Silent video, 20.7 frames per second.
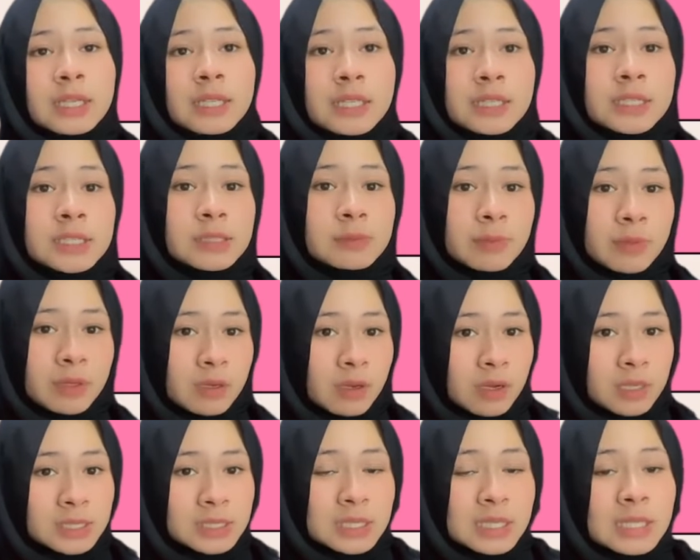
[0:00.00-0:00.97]
It is
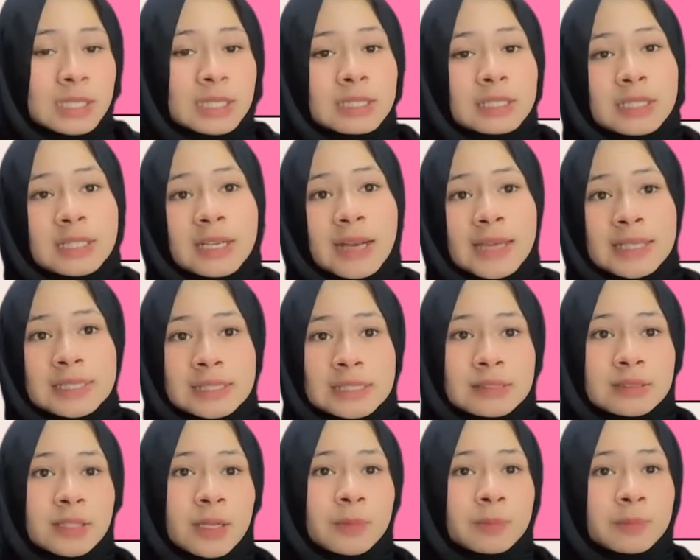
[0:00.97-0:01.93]
because the
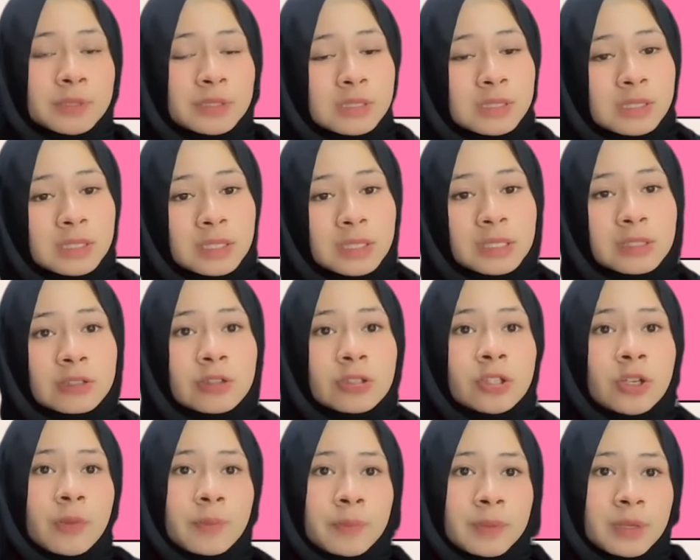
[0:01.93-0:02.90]
rising temperature in the
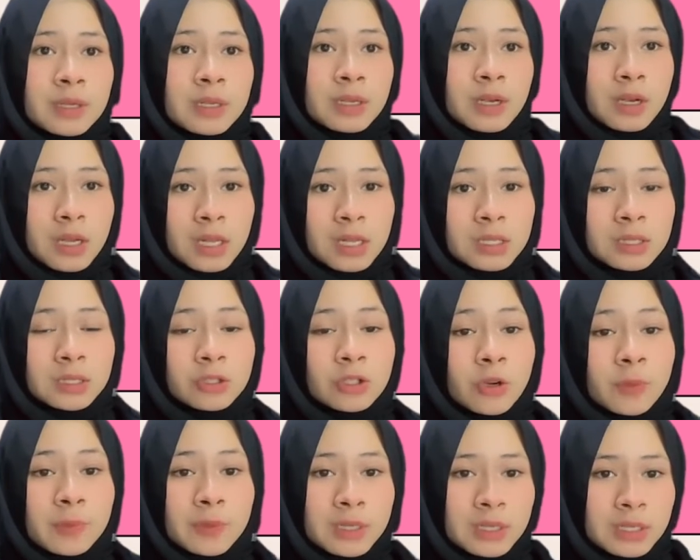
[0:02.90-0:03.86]

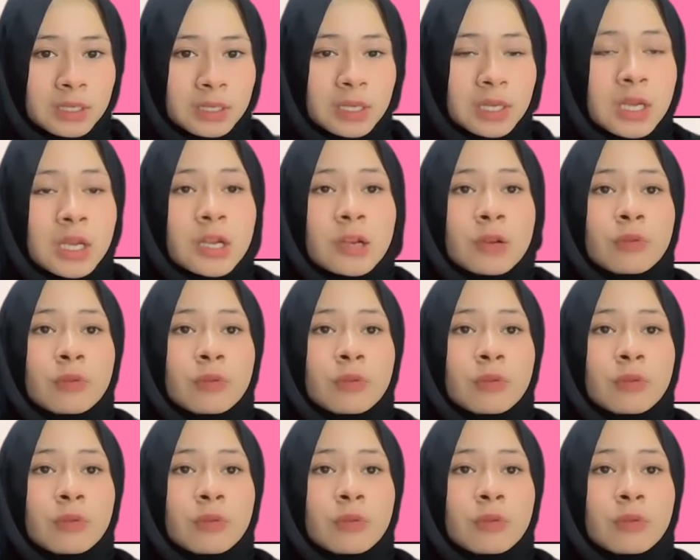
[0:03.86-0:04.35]
tropical